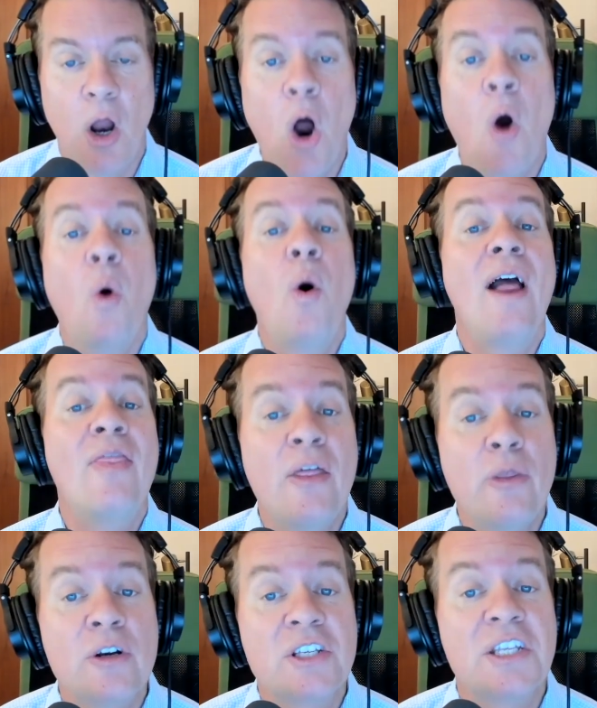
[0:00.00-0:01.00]
Oh, and
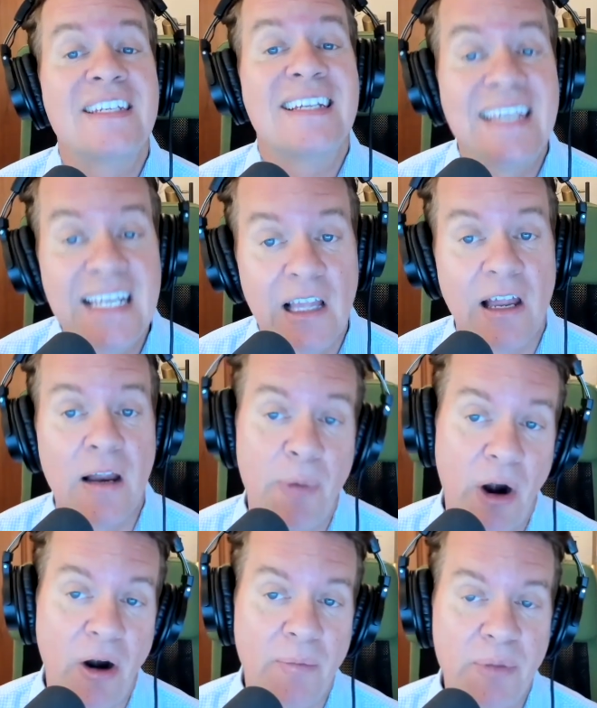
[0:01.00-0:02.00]
then there's the tequila
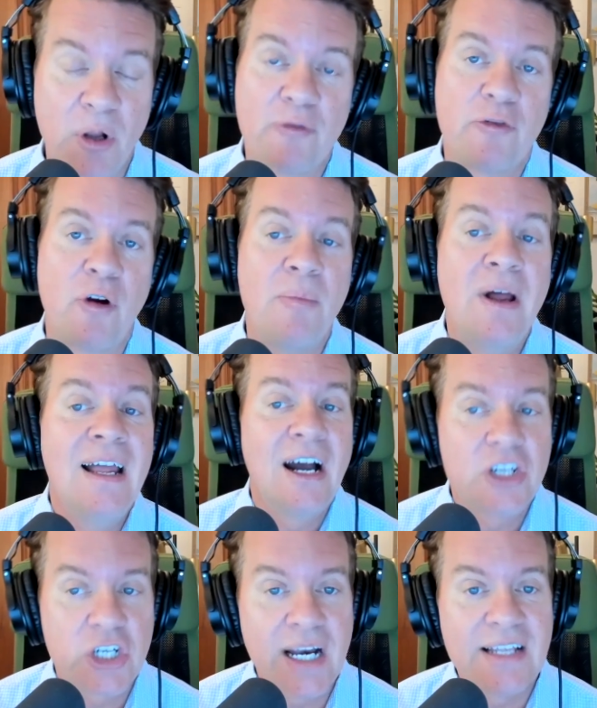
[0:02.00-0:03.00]
empire, built from
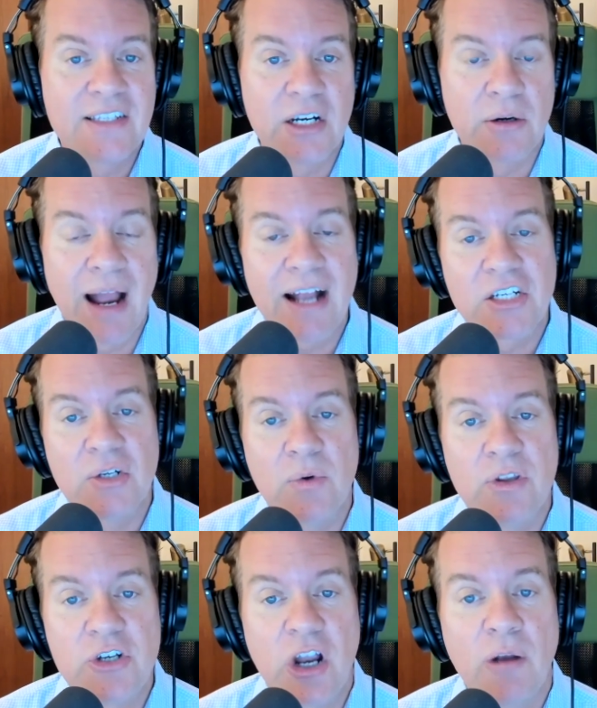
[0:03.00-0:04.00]
a chance interaction
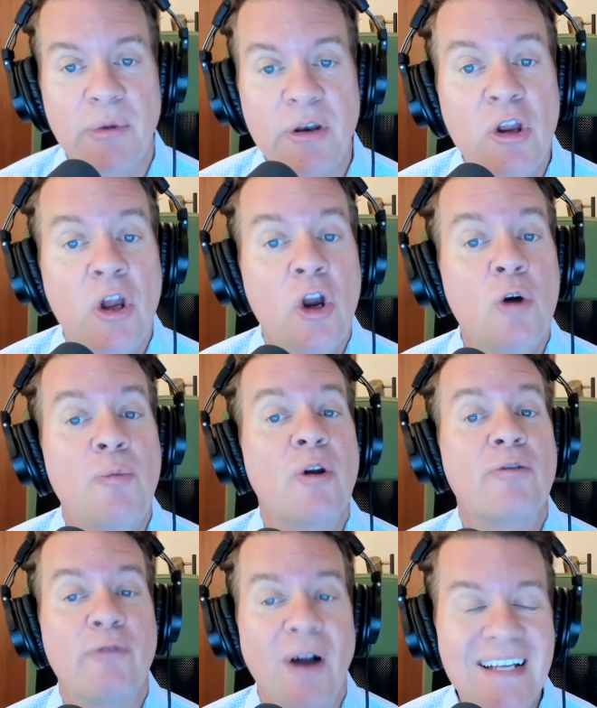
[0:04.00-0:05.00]
with a gentleman who put
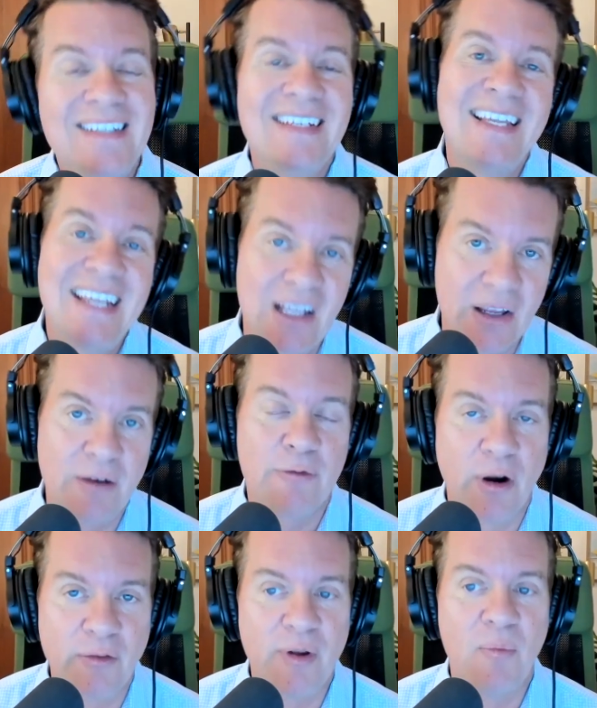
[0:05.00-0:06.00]
a fine tequila in
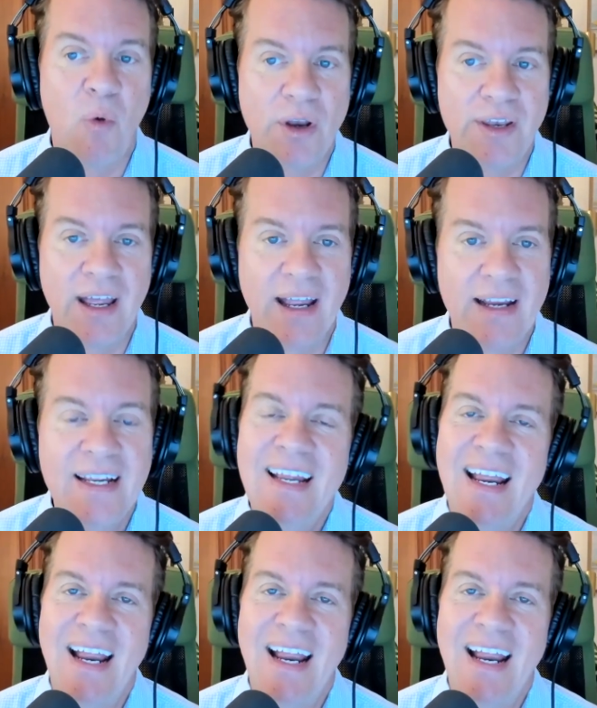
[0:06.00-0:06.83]
front of him one day,